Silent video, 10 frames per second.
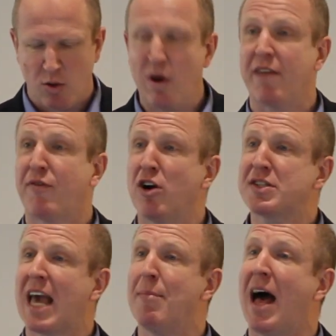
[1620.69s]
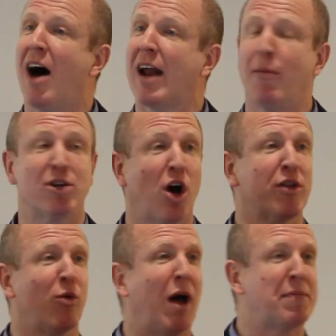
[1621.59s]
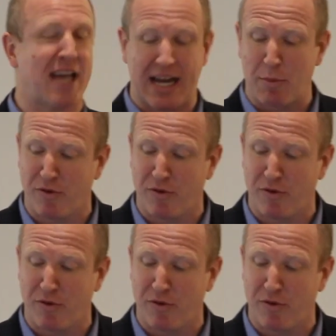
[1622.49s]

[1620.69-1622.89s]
When it first came out, I would go to the website and I